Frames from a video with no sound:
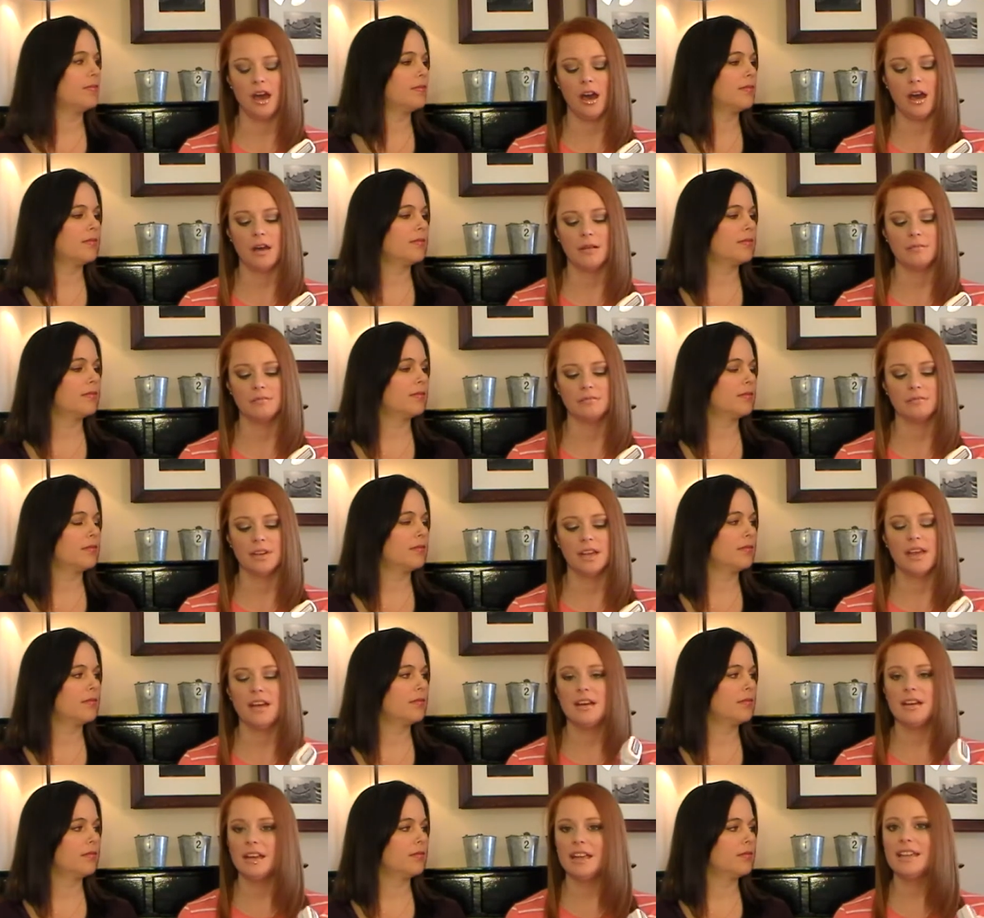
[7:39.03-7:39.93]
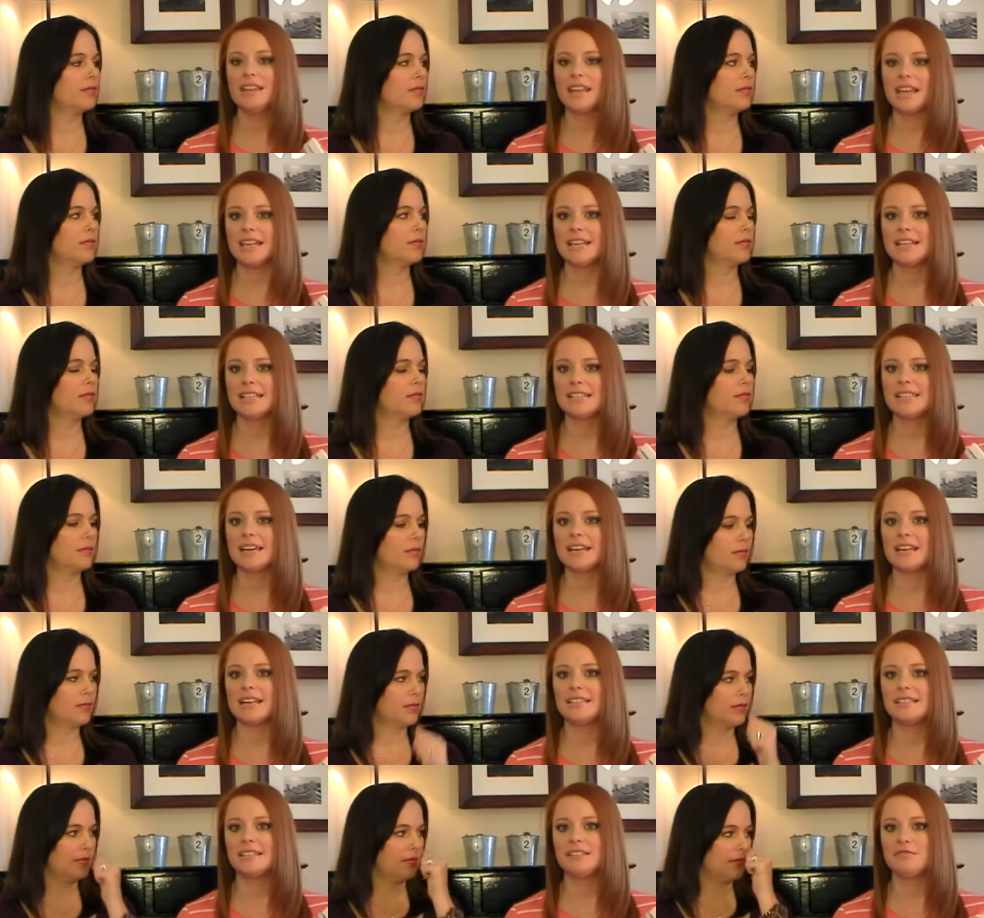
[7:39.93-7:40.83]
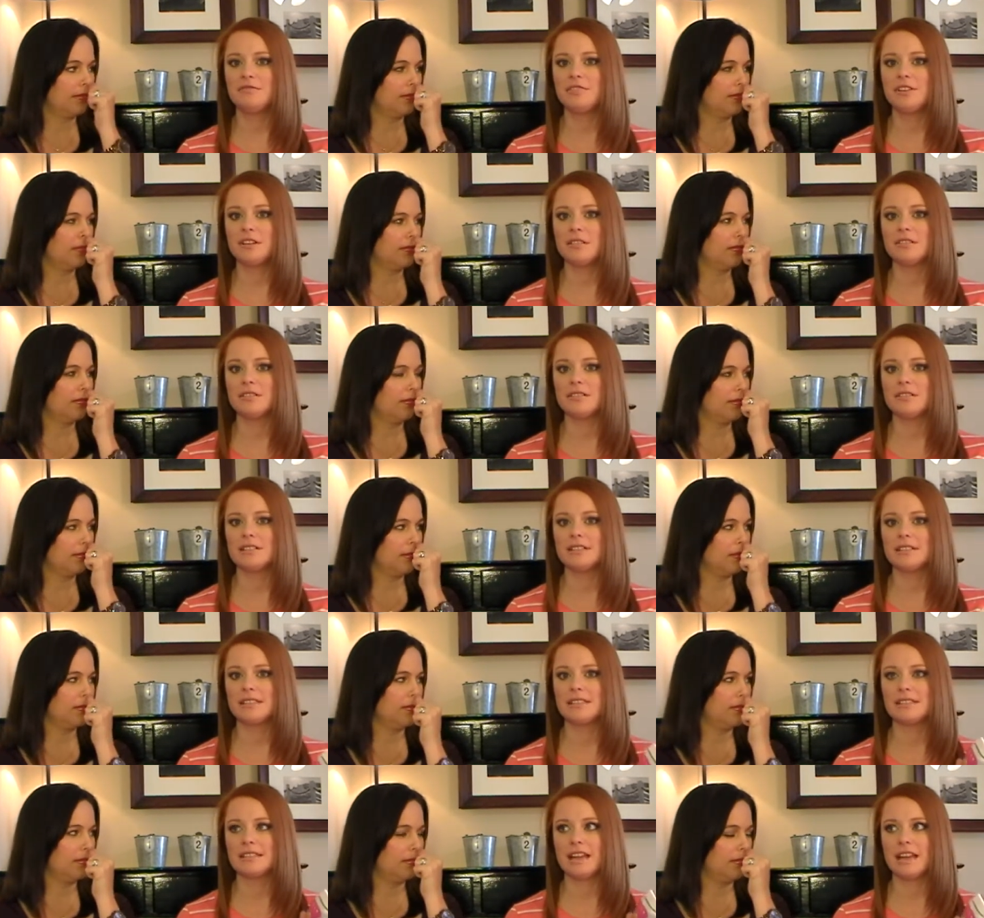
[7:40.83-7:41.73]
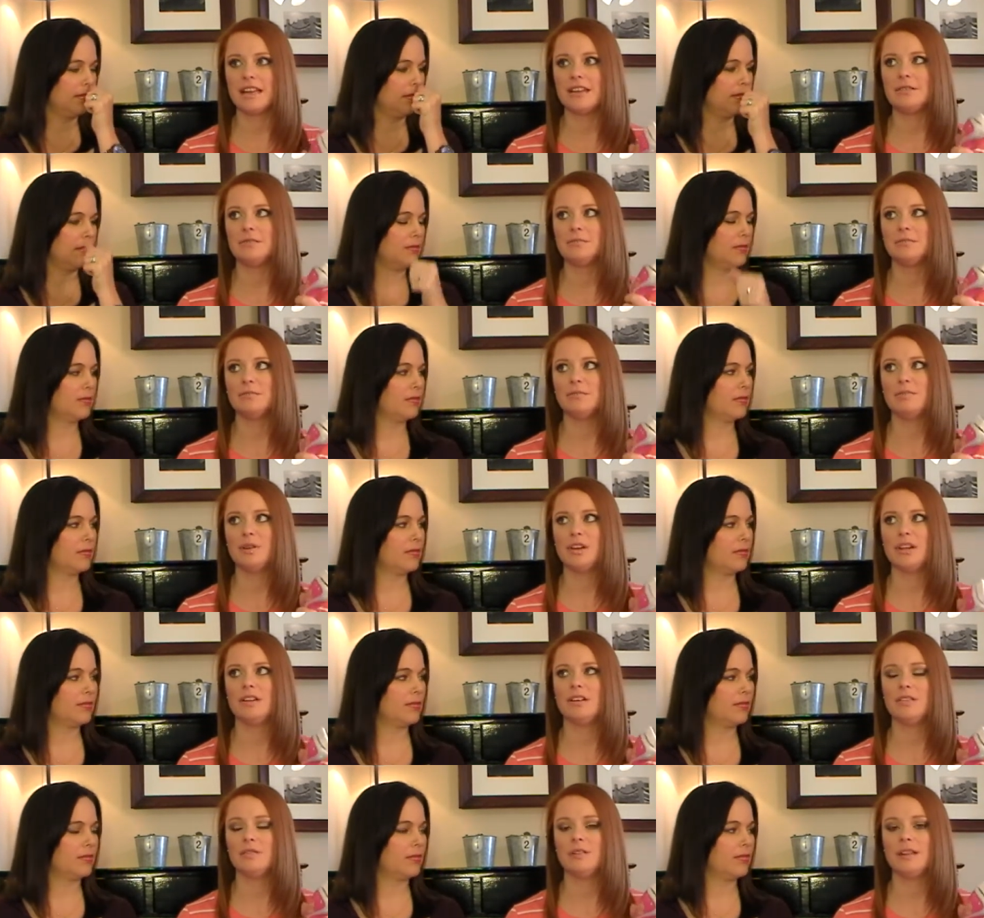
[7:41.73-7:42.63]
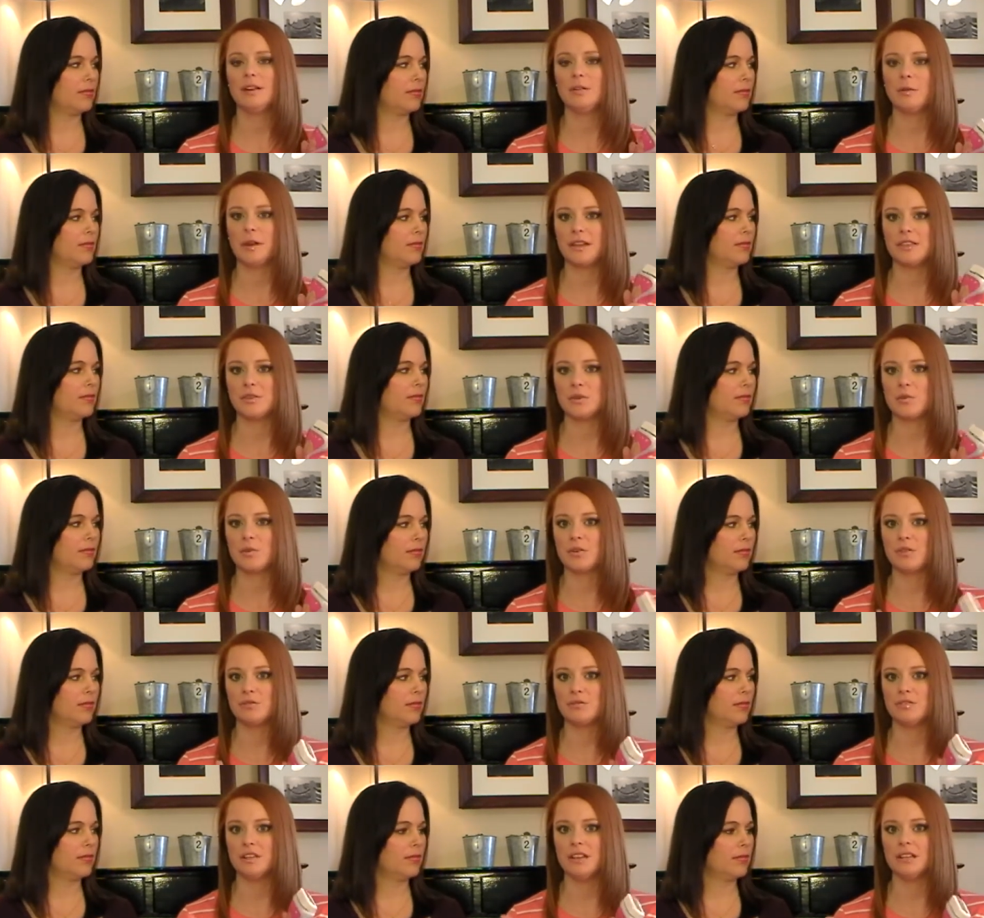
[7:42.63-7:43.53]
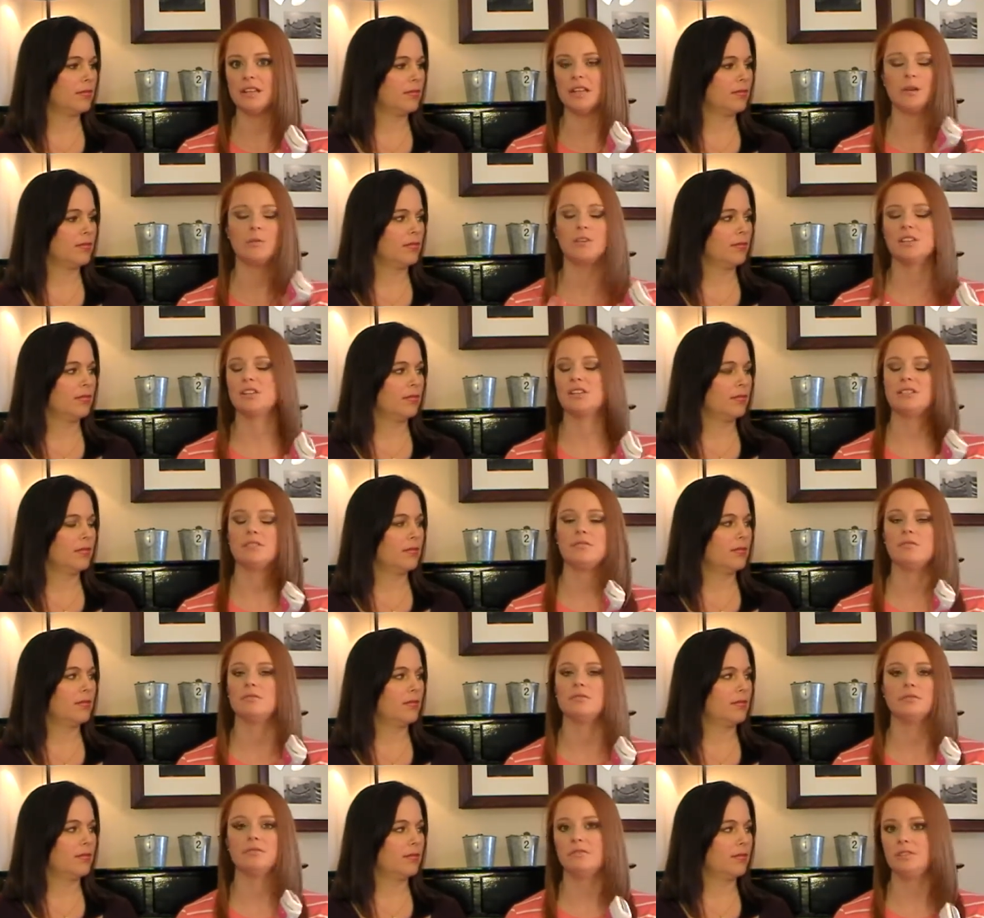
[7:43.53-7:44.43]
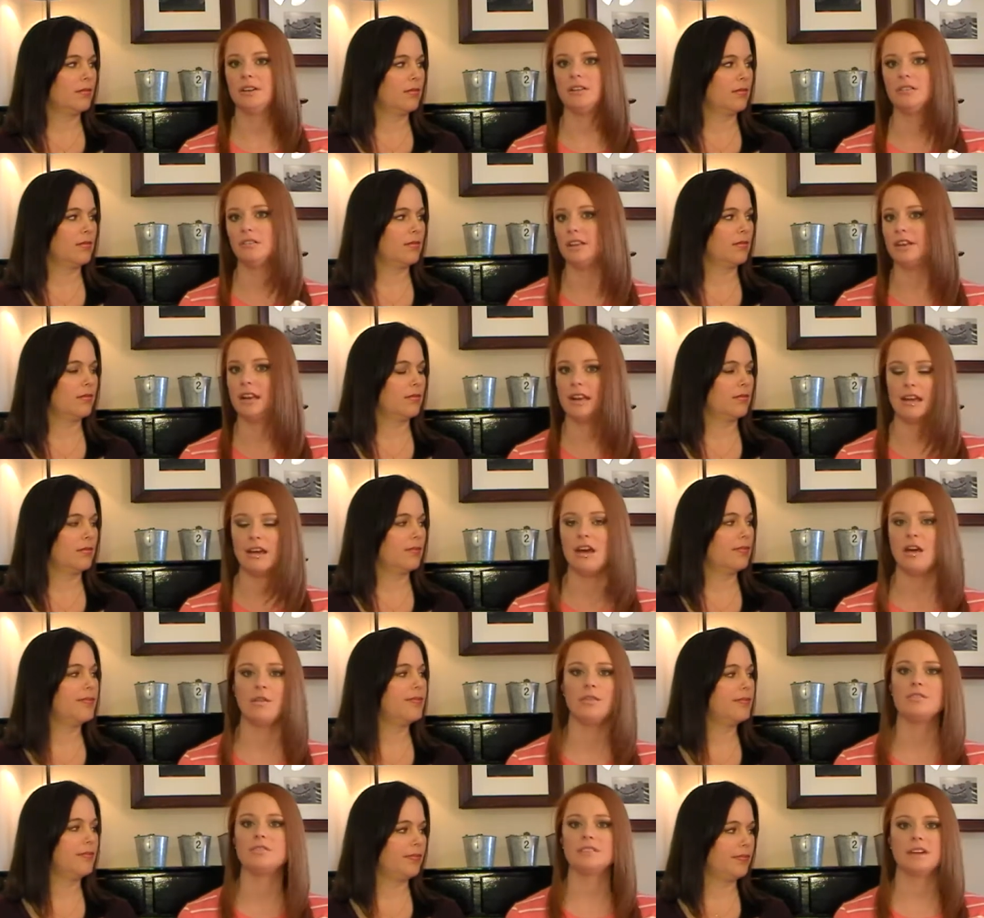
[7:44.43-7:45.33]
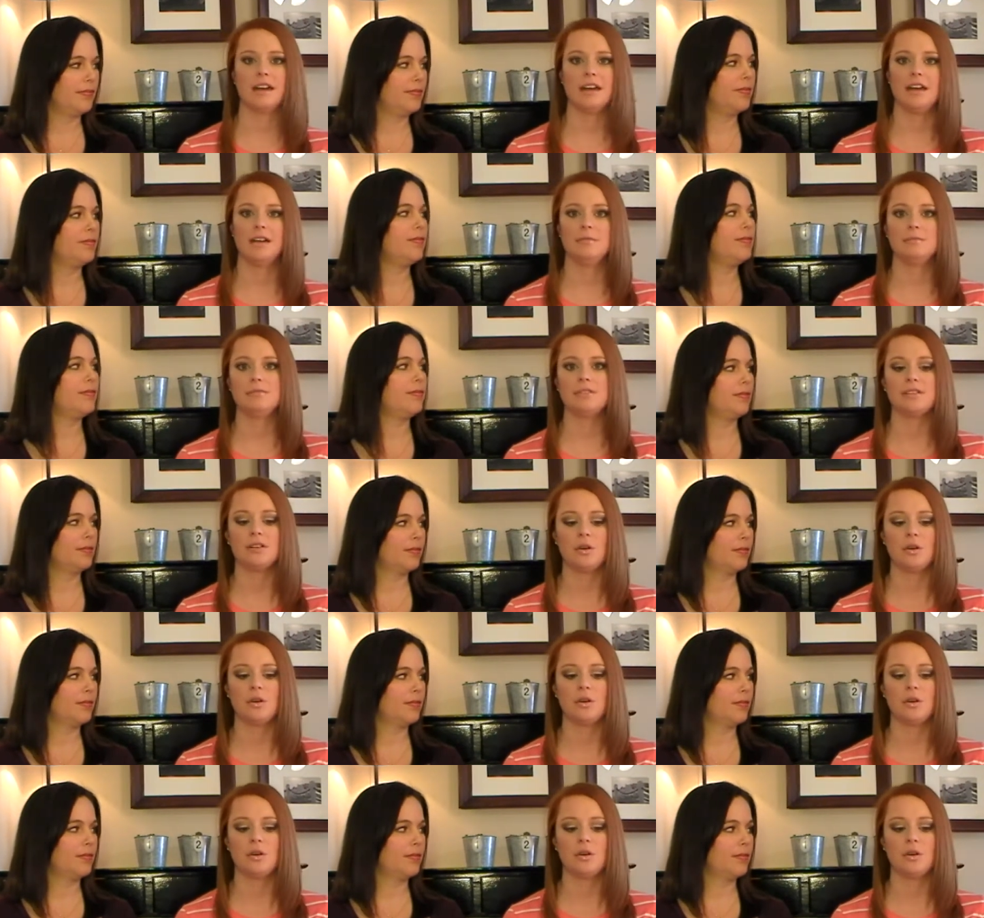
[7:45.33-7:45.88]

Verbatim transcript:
Speaker 1: Um and like I said, I did feel a slight bit of like razor burn feeling, which I don't feel any other time.